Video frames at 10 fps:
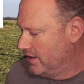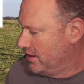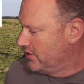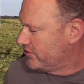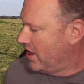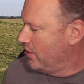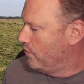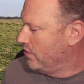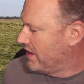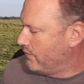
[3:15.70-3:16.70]
So
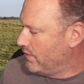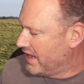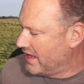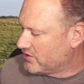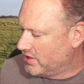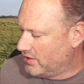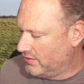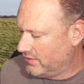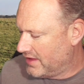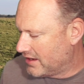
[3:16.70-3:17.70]
we'll get to
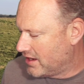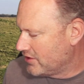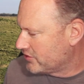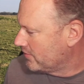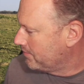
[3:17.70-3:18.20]
that kind of stuff.